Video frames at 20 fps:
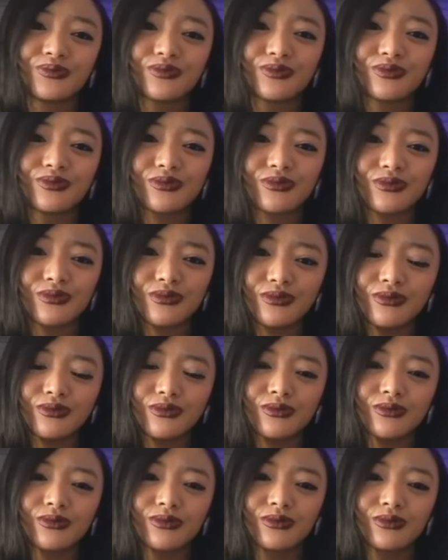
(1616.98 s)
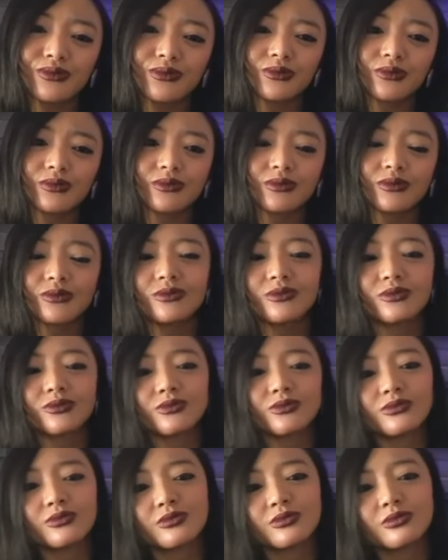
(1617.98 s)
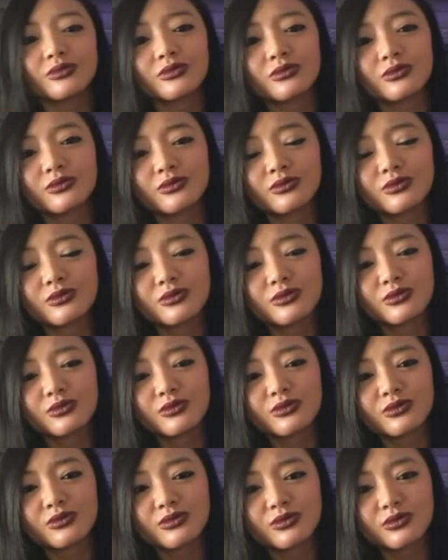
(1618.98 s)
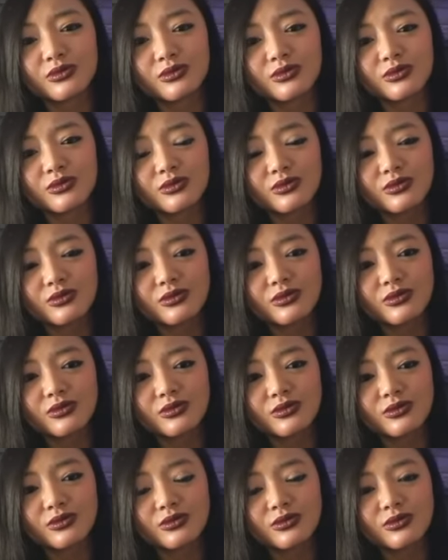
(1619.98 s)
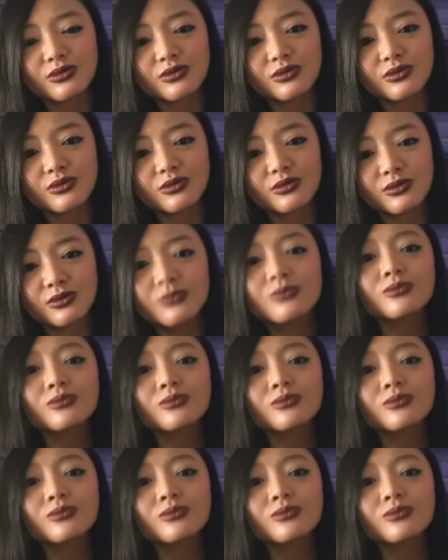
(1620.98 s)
This person isn't speaking.